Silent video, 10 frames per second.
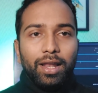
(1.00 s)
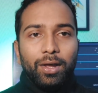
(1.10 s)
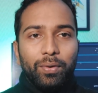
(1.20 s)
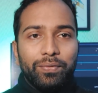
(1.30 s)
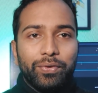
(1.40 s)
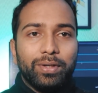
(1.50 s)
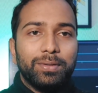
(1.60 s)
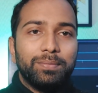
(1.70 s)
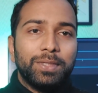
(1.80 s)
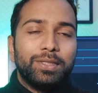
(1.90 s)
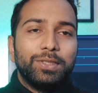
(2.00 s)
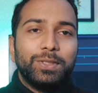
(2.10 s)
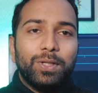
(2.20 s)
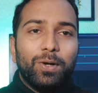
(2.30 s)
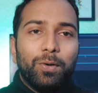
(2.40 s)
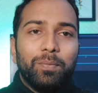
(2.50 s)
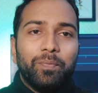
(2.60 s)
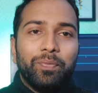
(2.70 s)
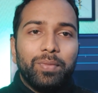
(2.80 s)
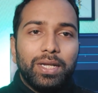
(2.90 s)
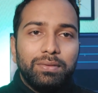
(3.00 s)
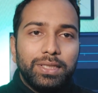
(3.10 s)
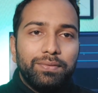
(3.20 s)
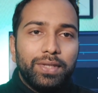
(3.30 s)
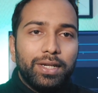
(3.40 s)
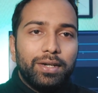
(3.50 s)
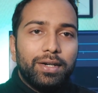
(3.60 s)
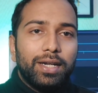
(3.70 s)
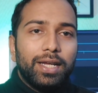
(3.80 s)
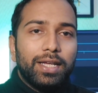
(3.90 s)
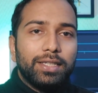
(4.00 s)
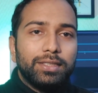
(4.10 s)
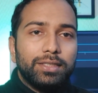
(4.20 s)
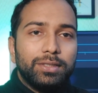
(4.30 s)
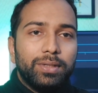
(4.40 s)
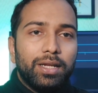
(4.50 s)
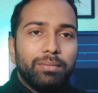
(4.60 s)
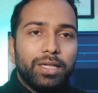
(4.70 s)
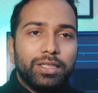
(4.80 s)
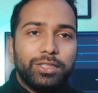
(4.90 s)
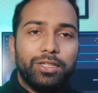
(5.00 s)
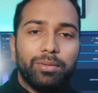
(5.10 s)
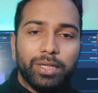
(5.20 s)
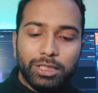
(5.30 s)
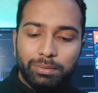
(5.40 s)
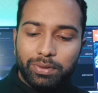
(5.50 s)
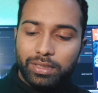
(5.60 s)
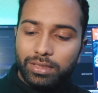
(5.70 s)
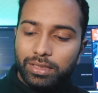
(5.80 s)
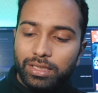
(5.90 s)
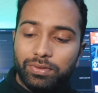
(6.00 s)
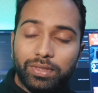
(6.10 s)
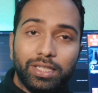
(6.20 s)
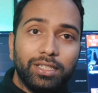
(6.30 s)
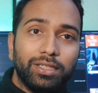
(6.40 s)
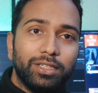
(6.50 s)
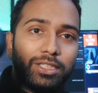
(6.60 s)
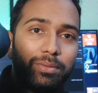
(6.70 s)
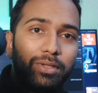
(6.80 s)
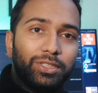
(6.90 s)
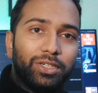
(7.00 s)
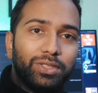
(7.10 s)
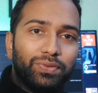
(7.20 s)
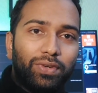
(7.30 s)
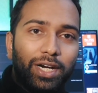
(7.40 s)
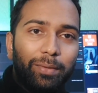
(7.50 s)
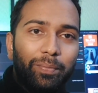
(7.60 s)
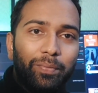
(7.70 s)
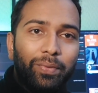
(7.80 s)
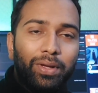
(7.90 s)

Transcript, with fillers: Hello everyone, so my name is Iftekhar and today I'm gonna share my experience using the JBL Charge 5.